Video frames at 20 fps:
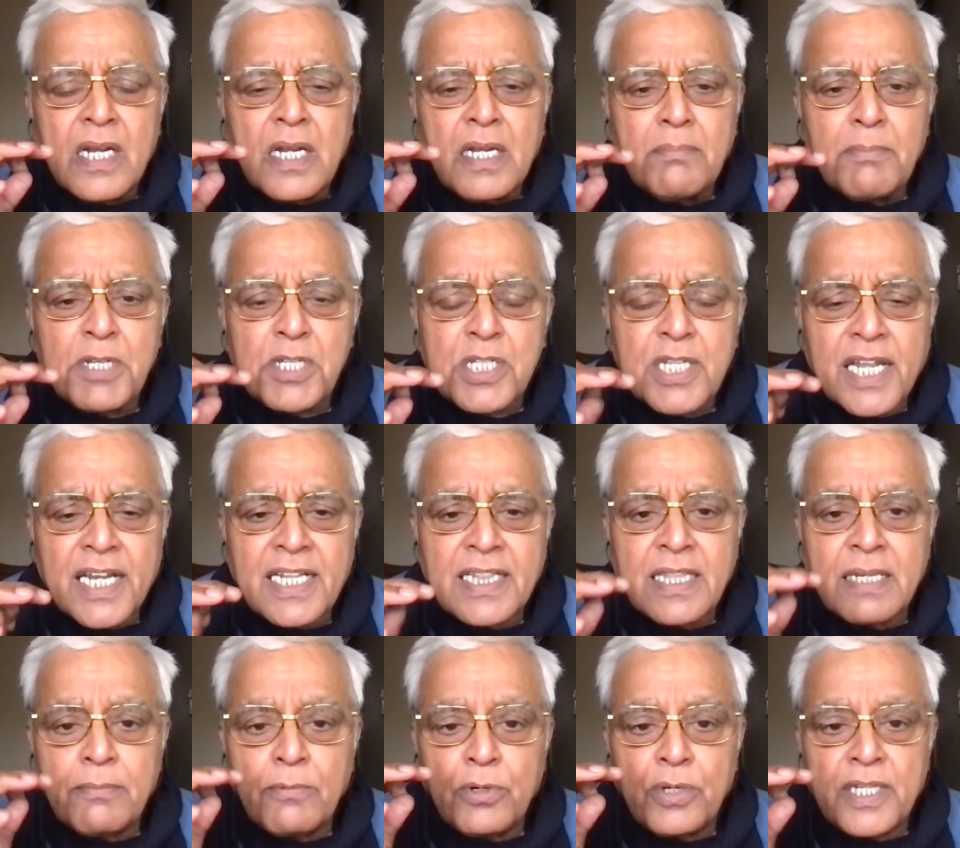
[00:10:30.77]

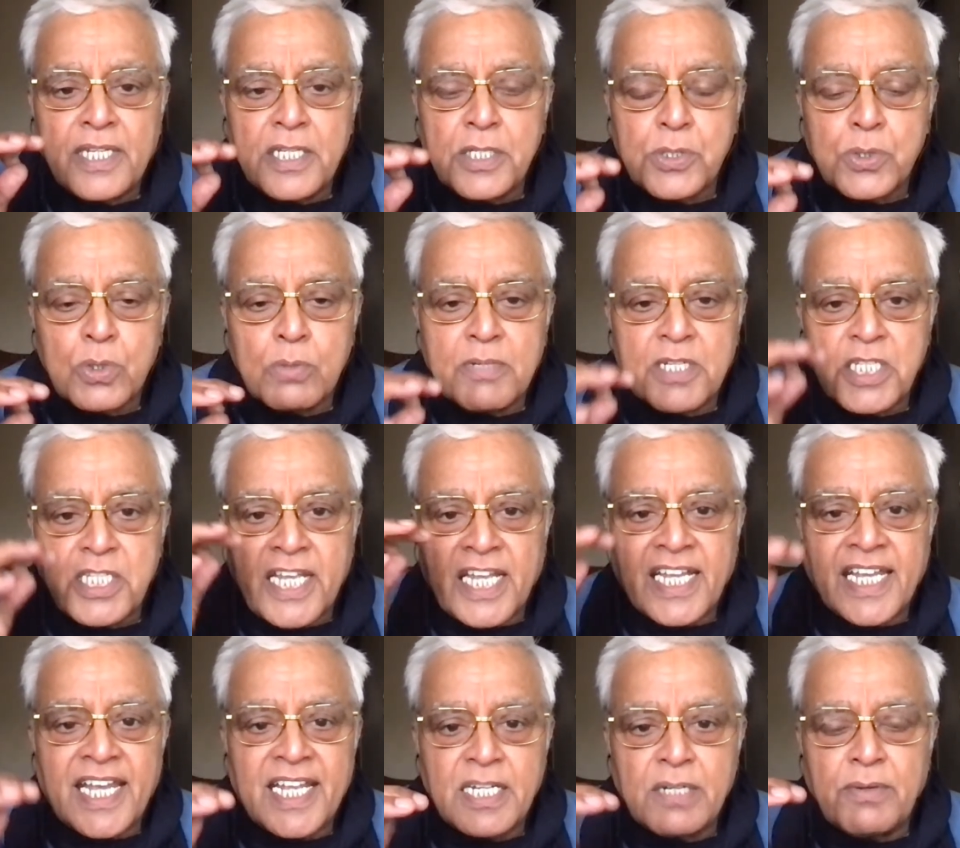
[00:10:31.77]
Narendra Modi is too much
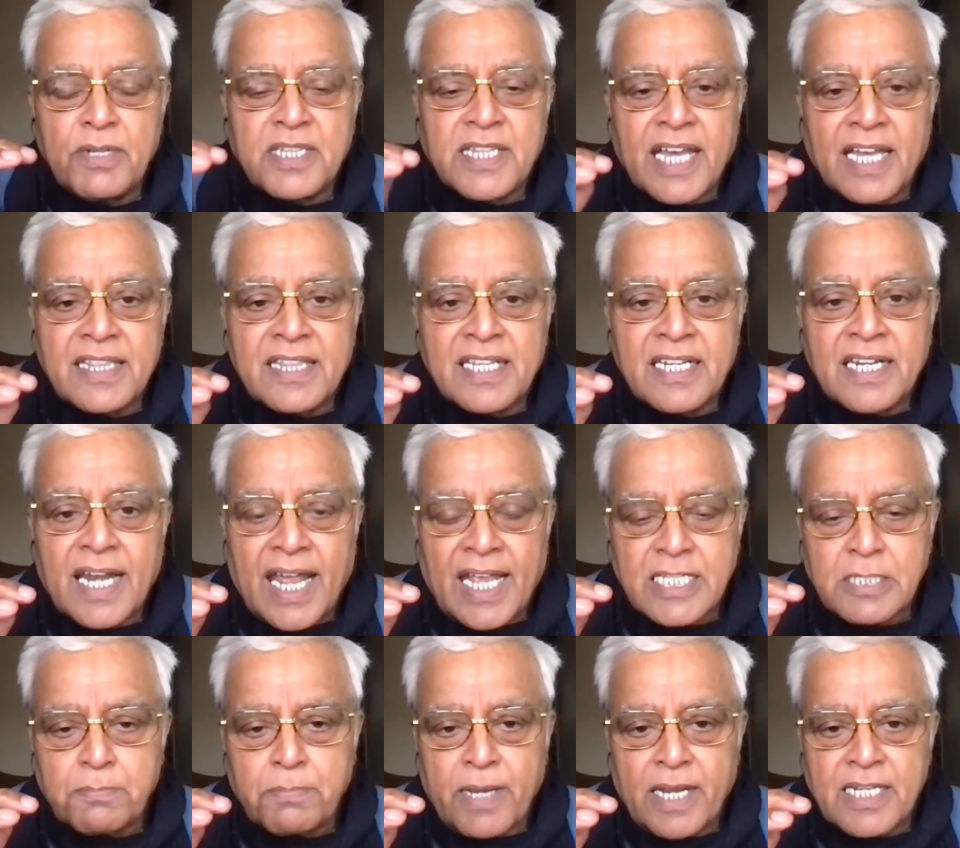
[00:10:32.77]
engaged with other
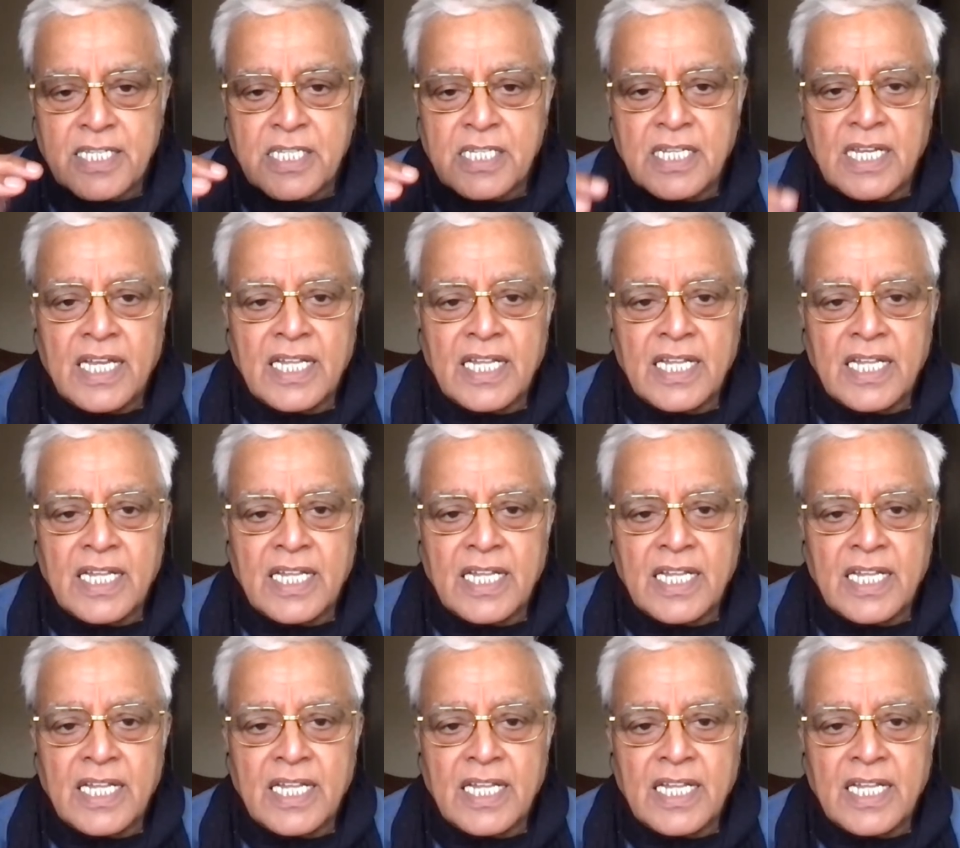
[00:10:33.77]
aspects.